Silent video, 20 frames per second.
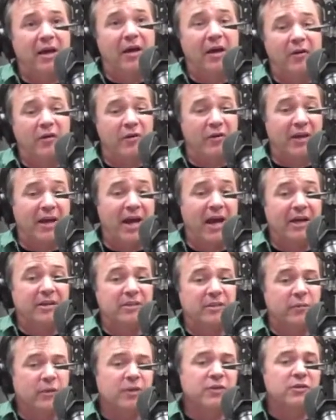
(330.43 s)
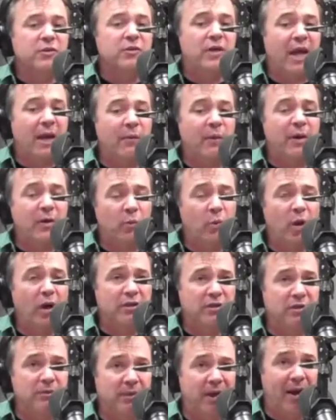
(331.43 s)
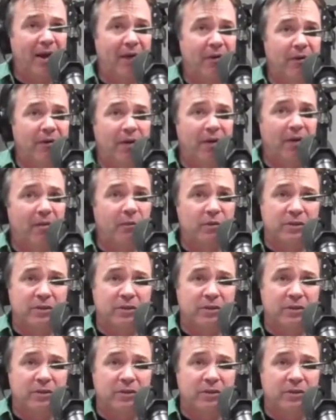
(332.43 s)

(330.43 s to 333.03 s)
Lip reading: under the guise of, well, it's okay, we can watch them now,